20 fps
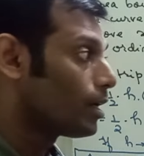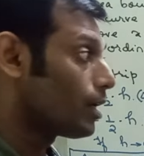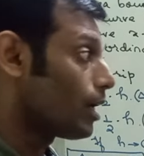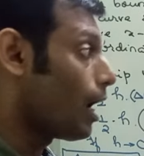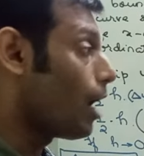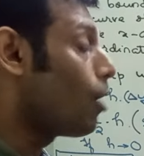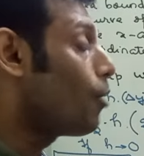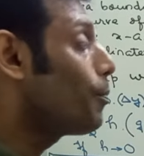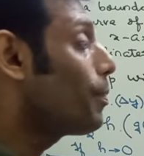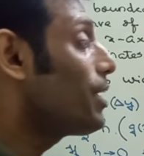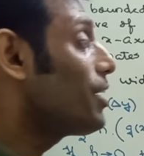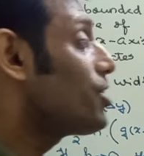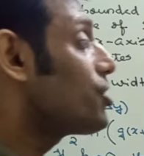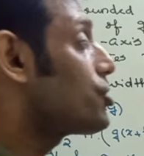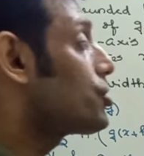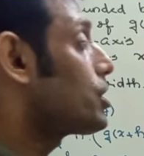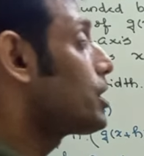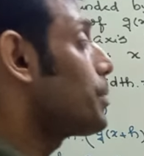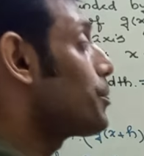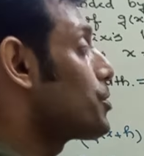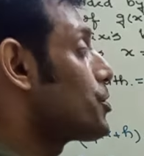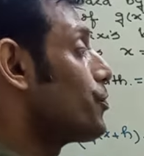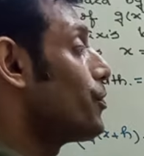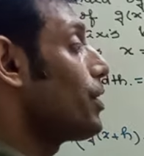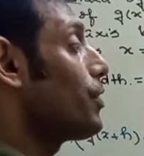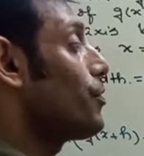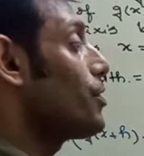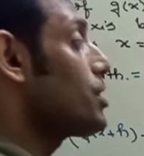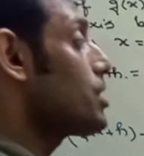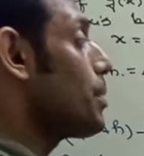Now how many strips
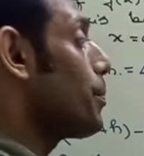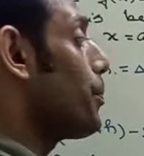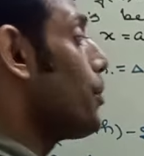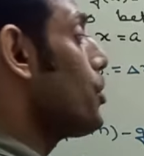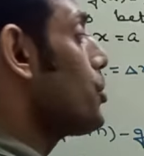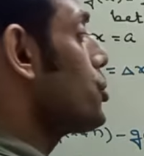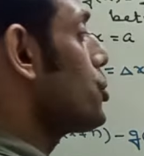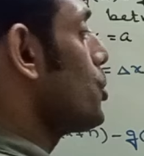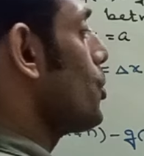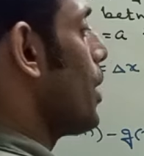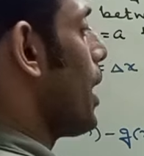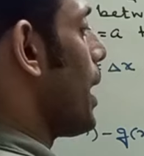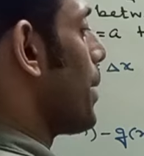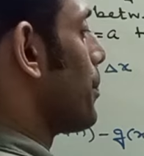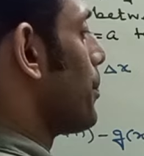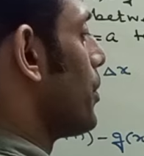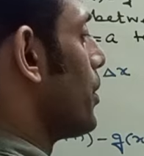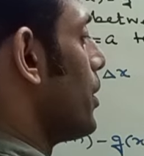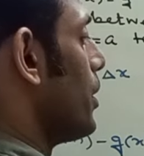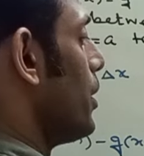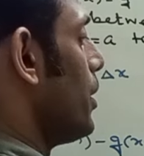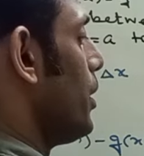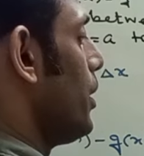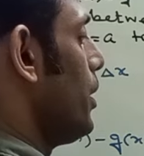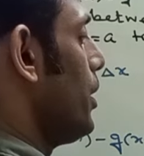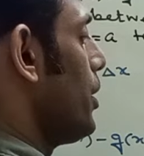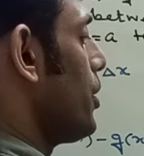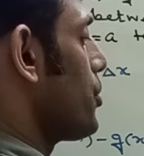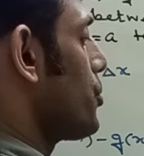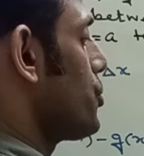were we supposed to have?
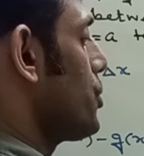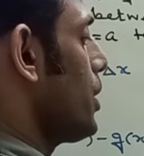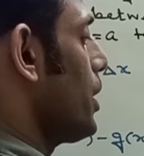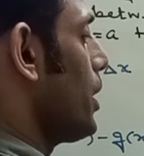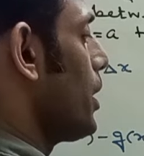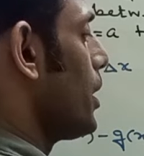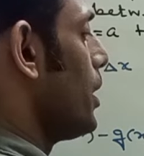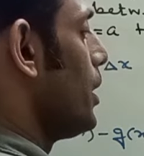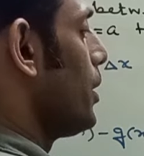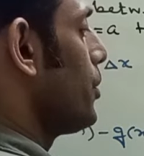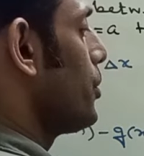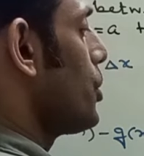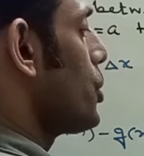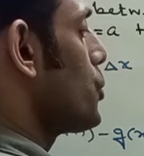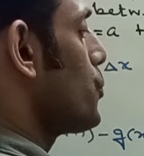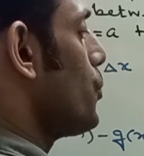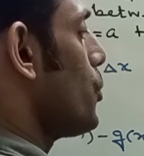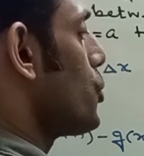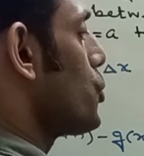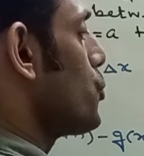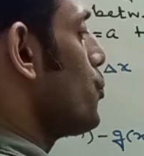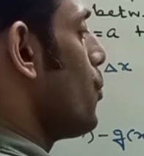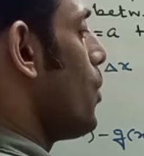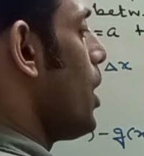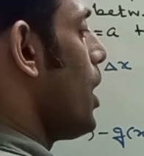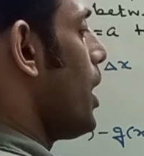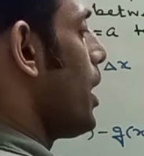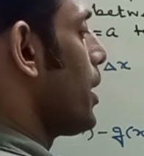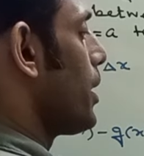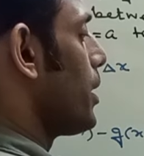Let's say this was
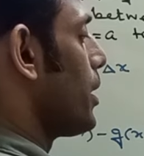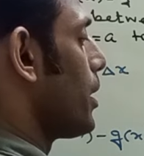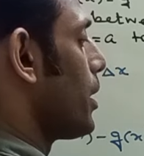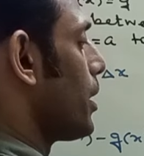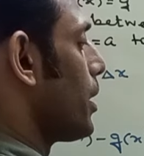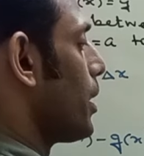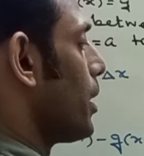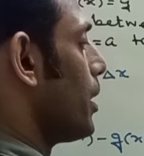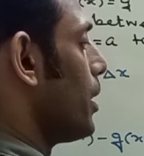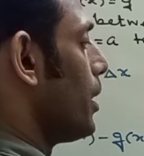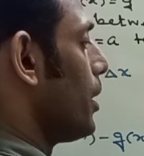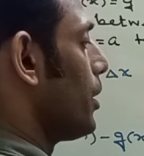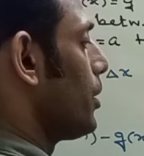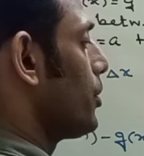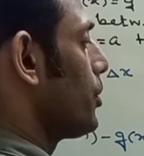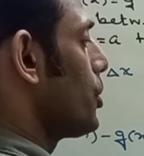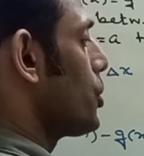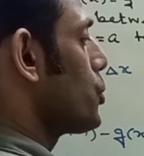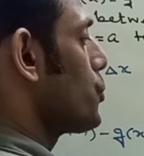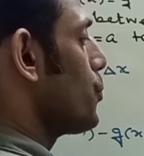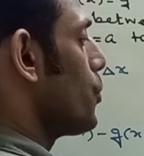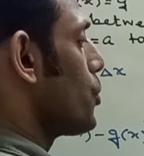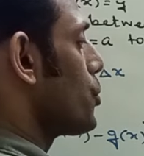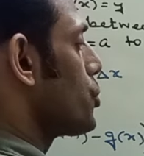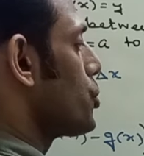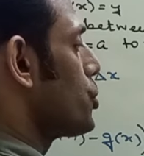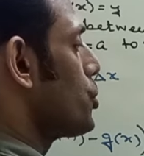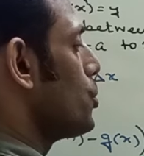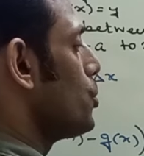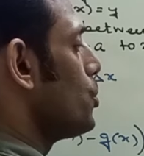1, this
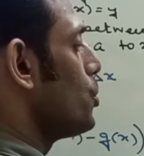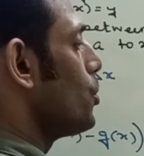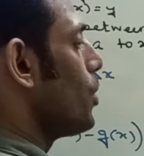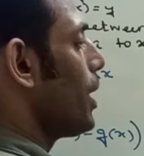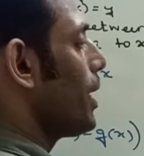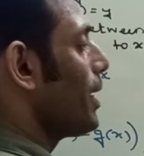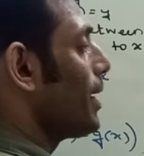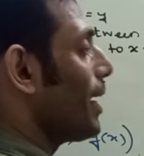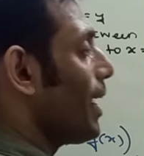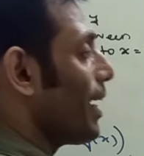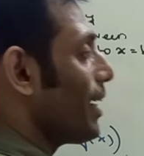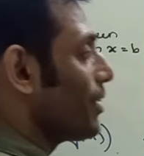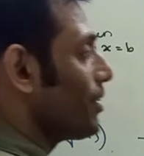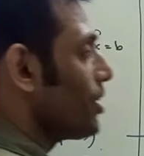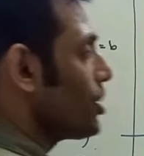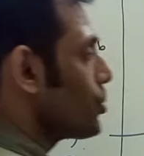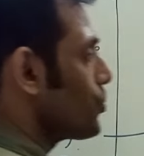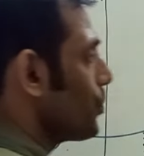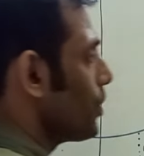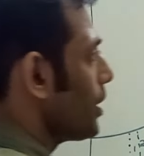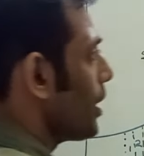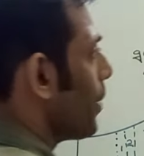was 2, and like this we